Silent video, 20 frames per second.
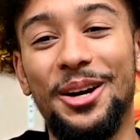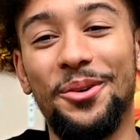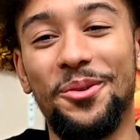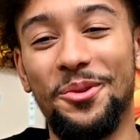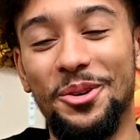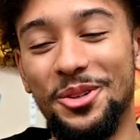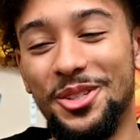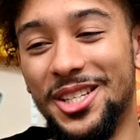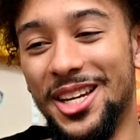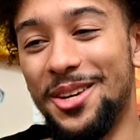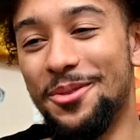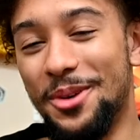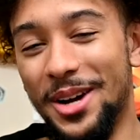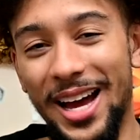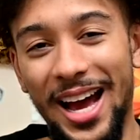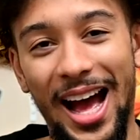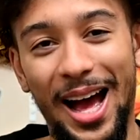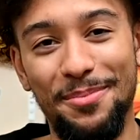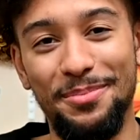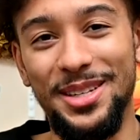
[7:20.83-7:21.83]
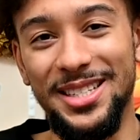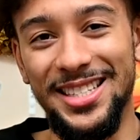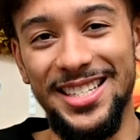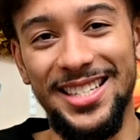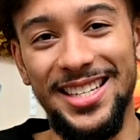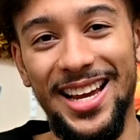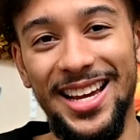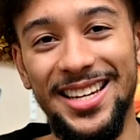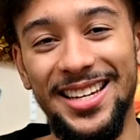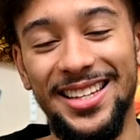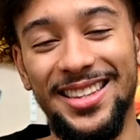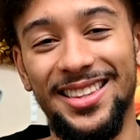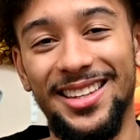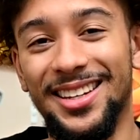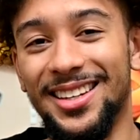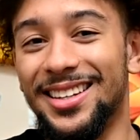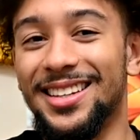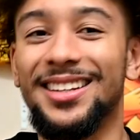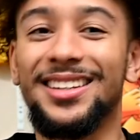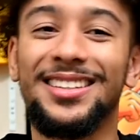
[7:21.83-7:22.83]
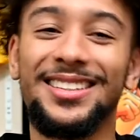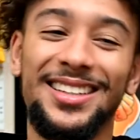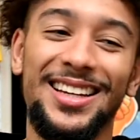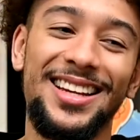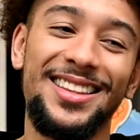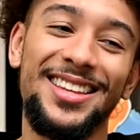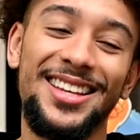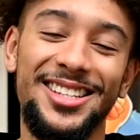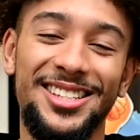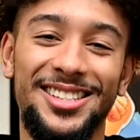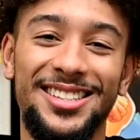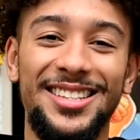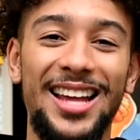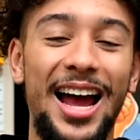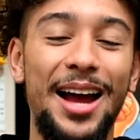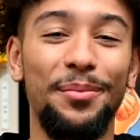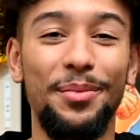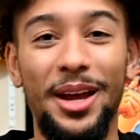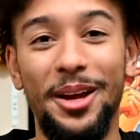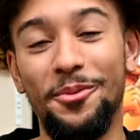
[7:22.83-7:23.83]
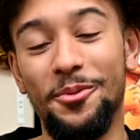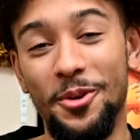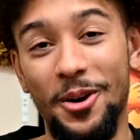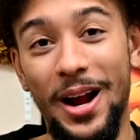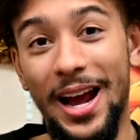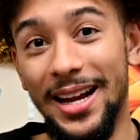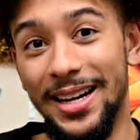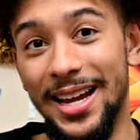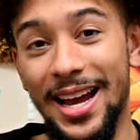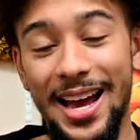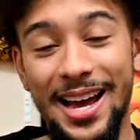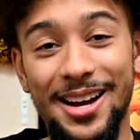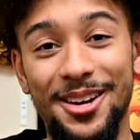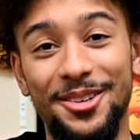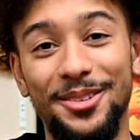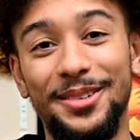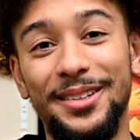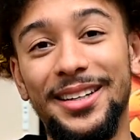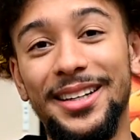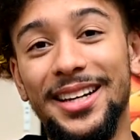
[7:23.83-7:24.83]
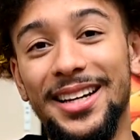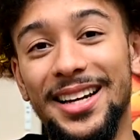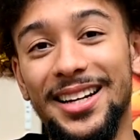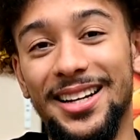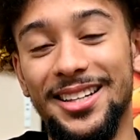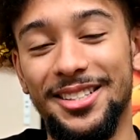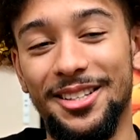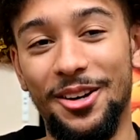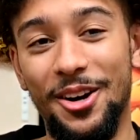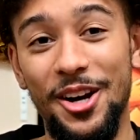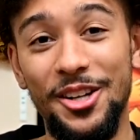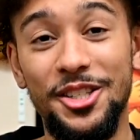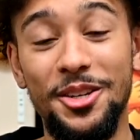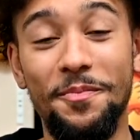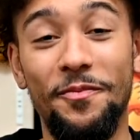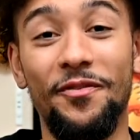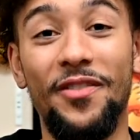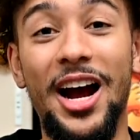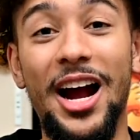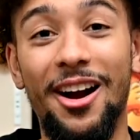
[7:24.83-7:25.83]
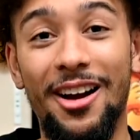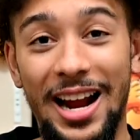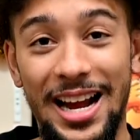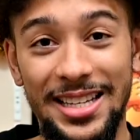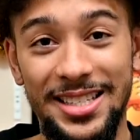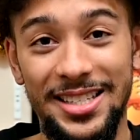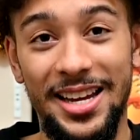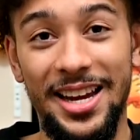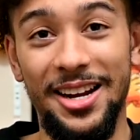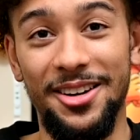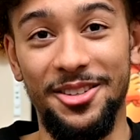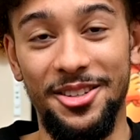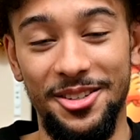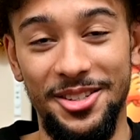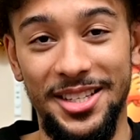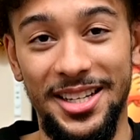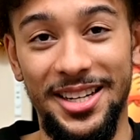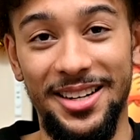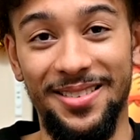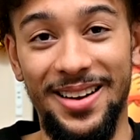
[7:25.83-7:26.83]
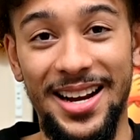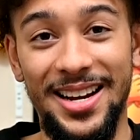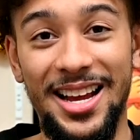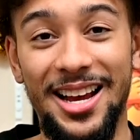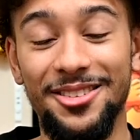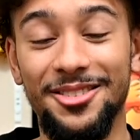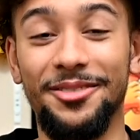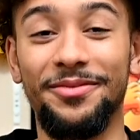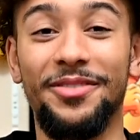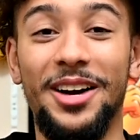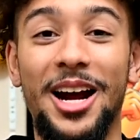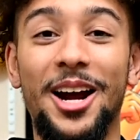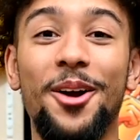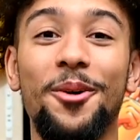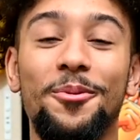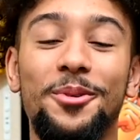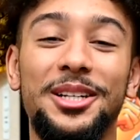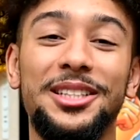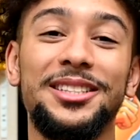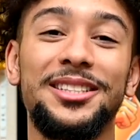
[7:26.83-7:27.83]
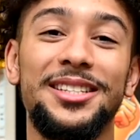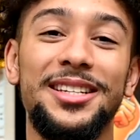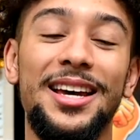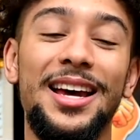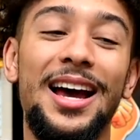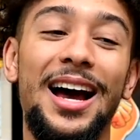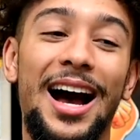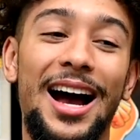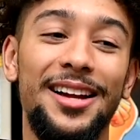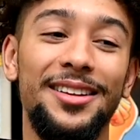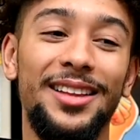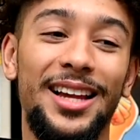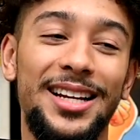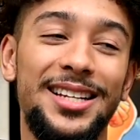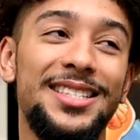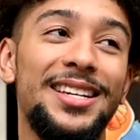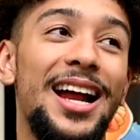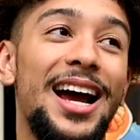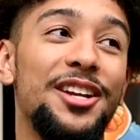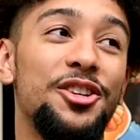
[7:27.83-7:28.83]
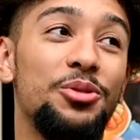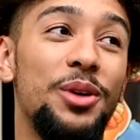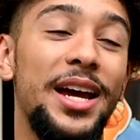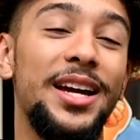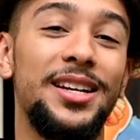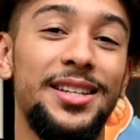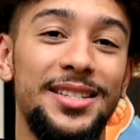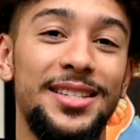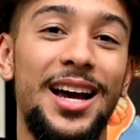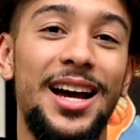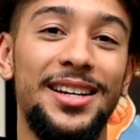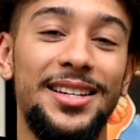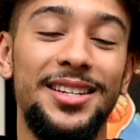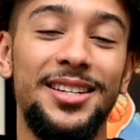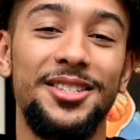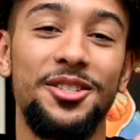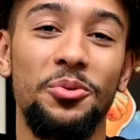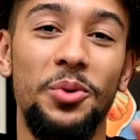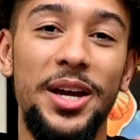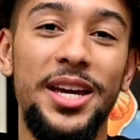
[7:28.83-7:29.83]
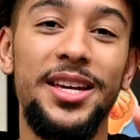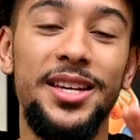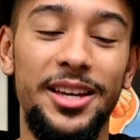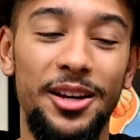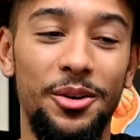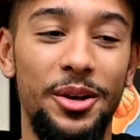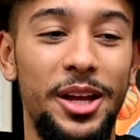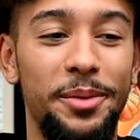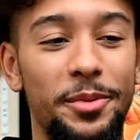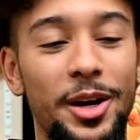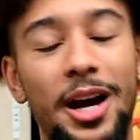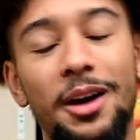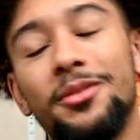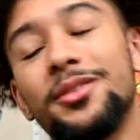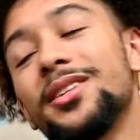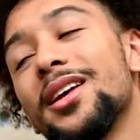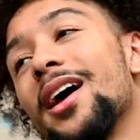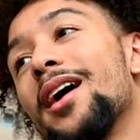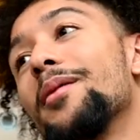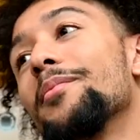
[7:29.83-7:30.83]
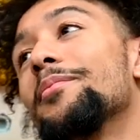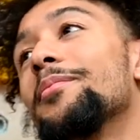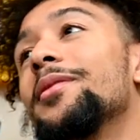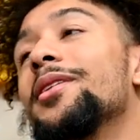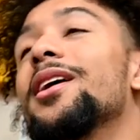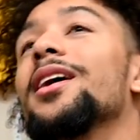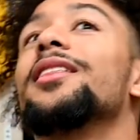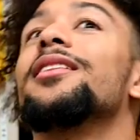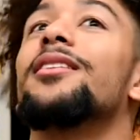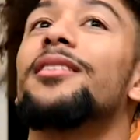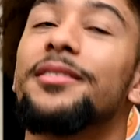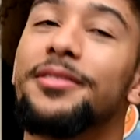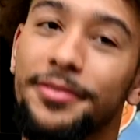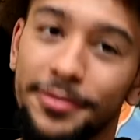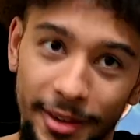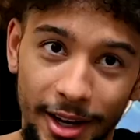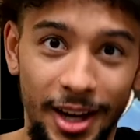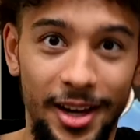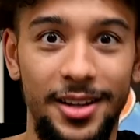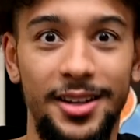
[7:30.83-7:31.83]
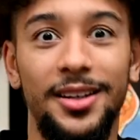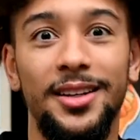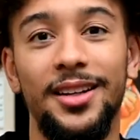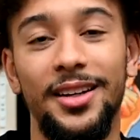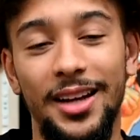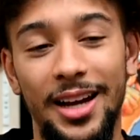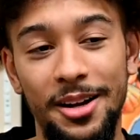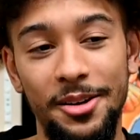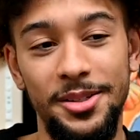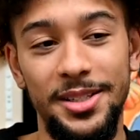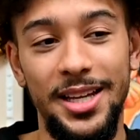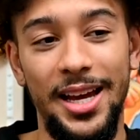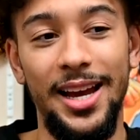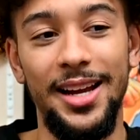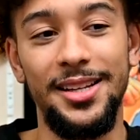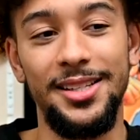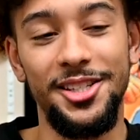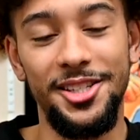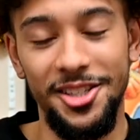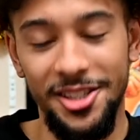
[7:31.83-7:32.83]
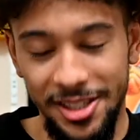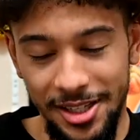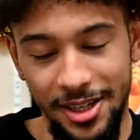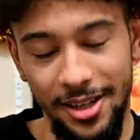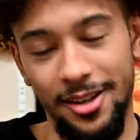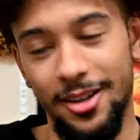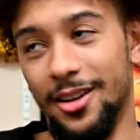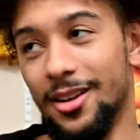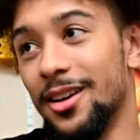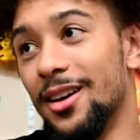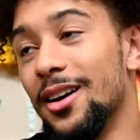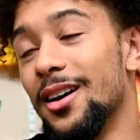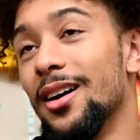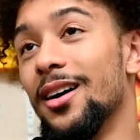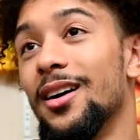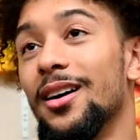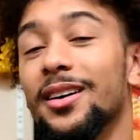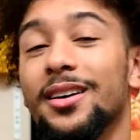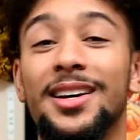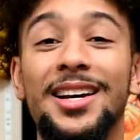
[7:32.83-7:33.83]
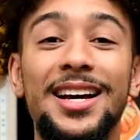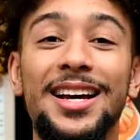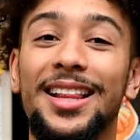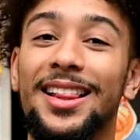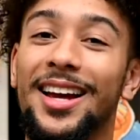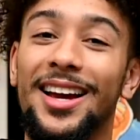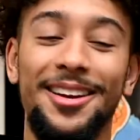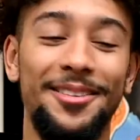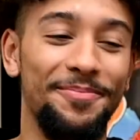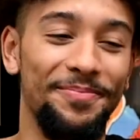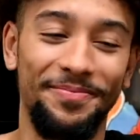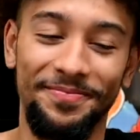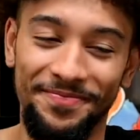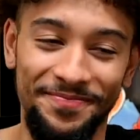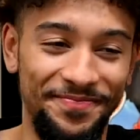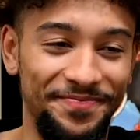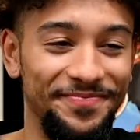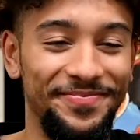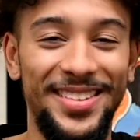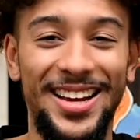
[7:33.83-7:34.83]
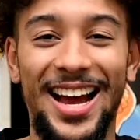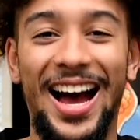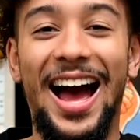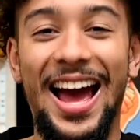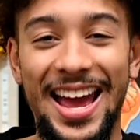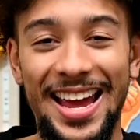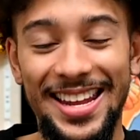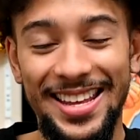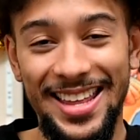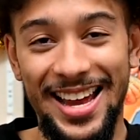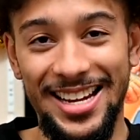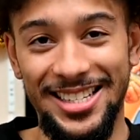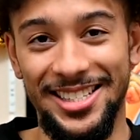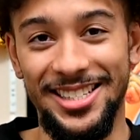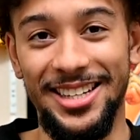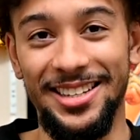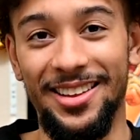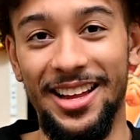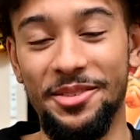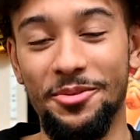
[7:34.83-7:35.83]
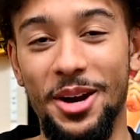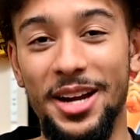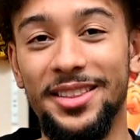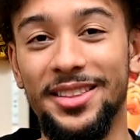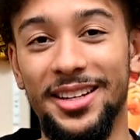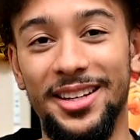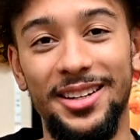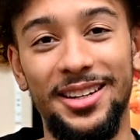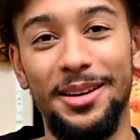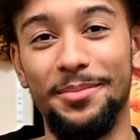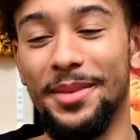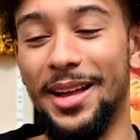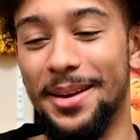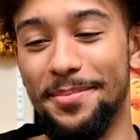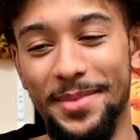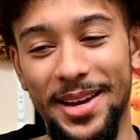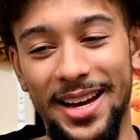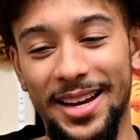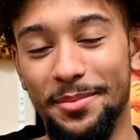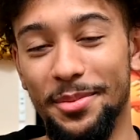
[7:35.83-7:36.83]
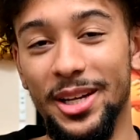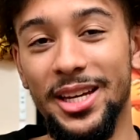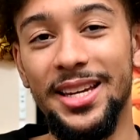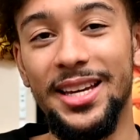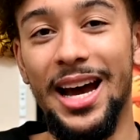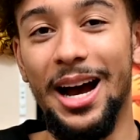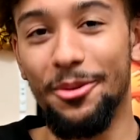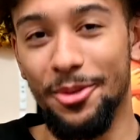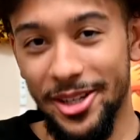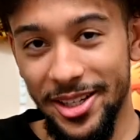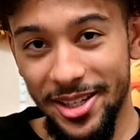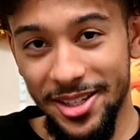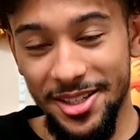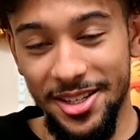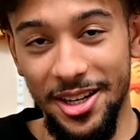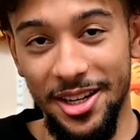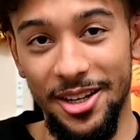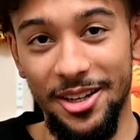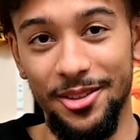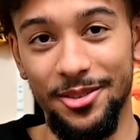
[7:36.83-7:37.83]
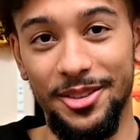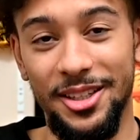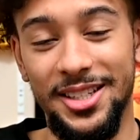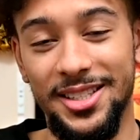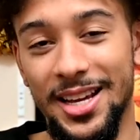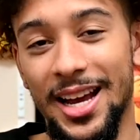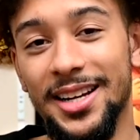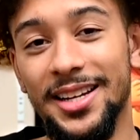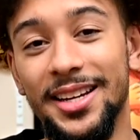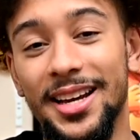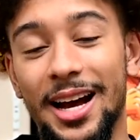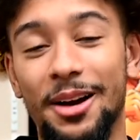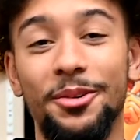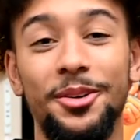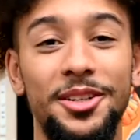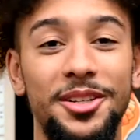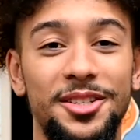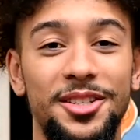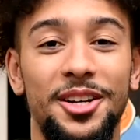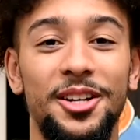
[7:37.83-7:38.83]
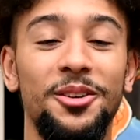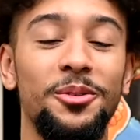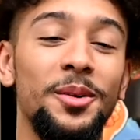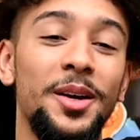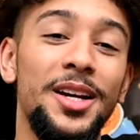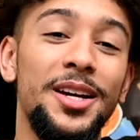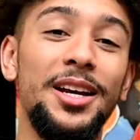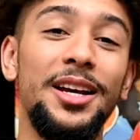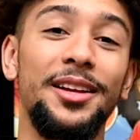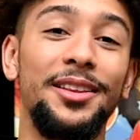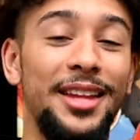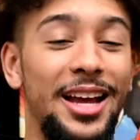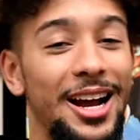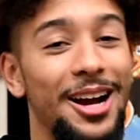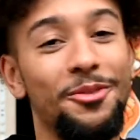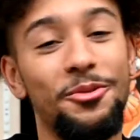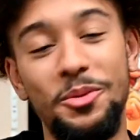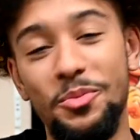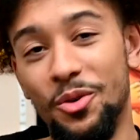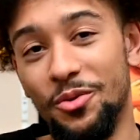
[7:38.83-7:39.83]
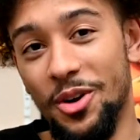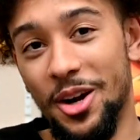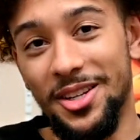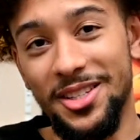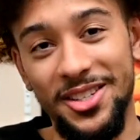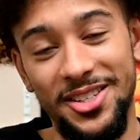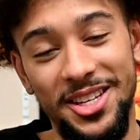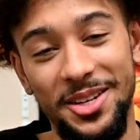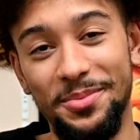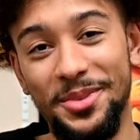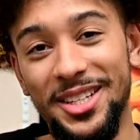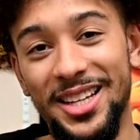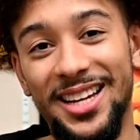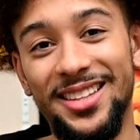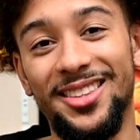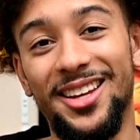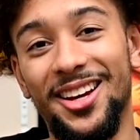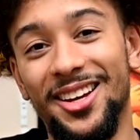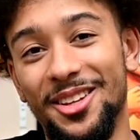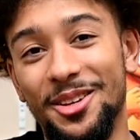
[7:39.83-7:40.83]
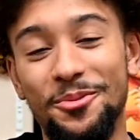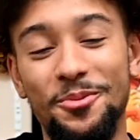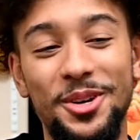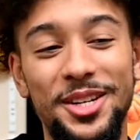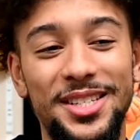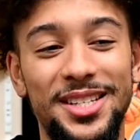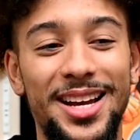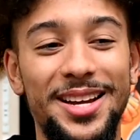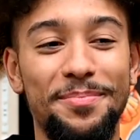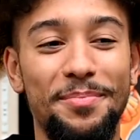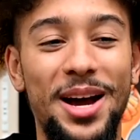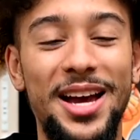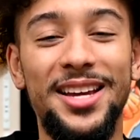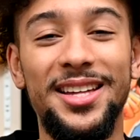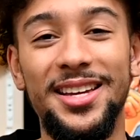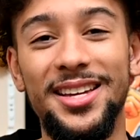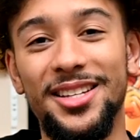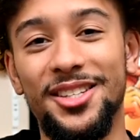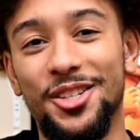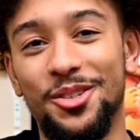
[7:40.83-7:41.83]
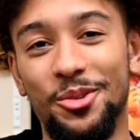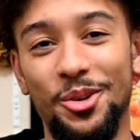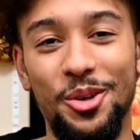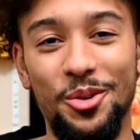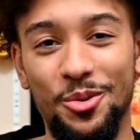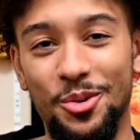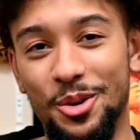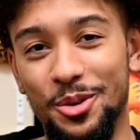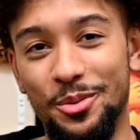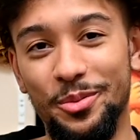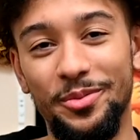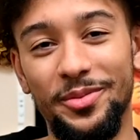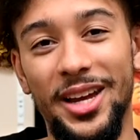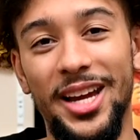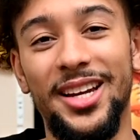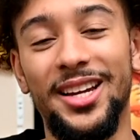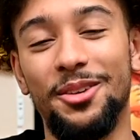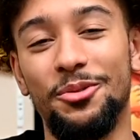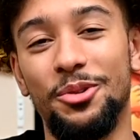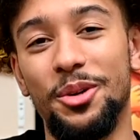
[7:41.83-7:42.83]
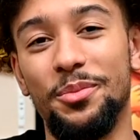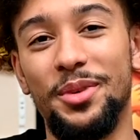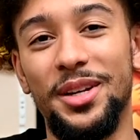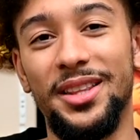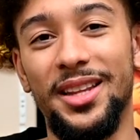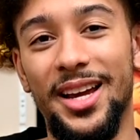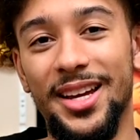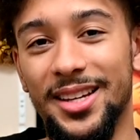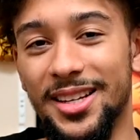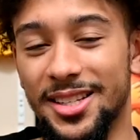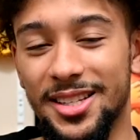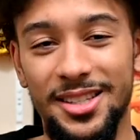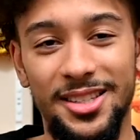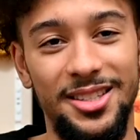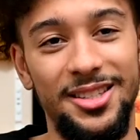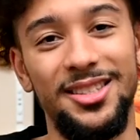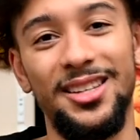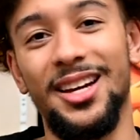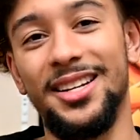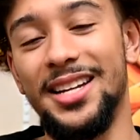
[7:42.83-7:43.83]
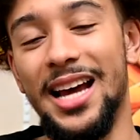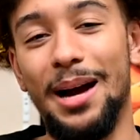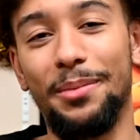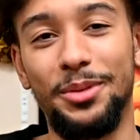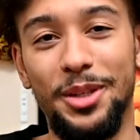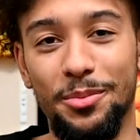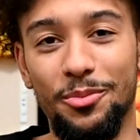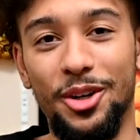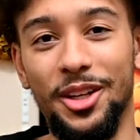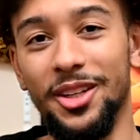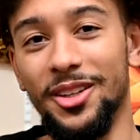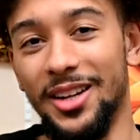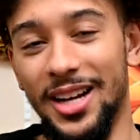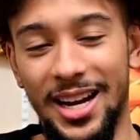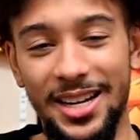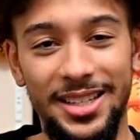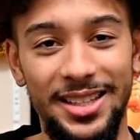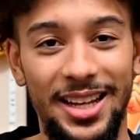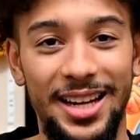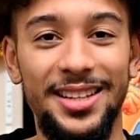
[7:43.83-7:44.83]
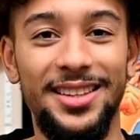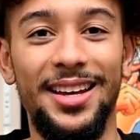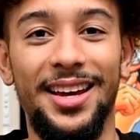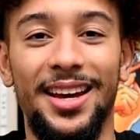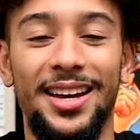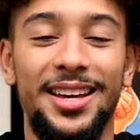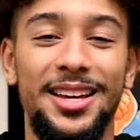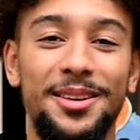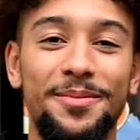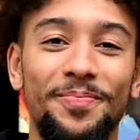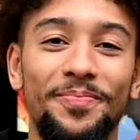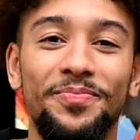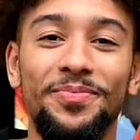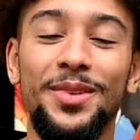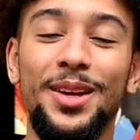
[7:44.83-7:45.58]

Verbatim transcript: We'll see what happens, like, in the in this timeline we're at now. Because there are some fire-ass characters in it right now, some fire ones. I Like I said, I do hate Kisaki, because the way he killed Emma, I was like, motherfucker. I was like, shh, uh, like, mm. I hated that shit, like, right there. I'm like, man, but he got what he deserved. Kisaki got what he deserved. Now we move on to some of, like, the other ones, like Mikey's, quote-unquote, like, it would have been, like, his adopted brother, kind of like that, him.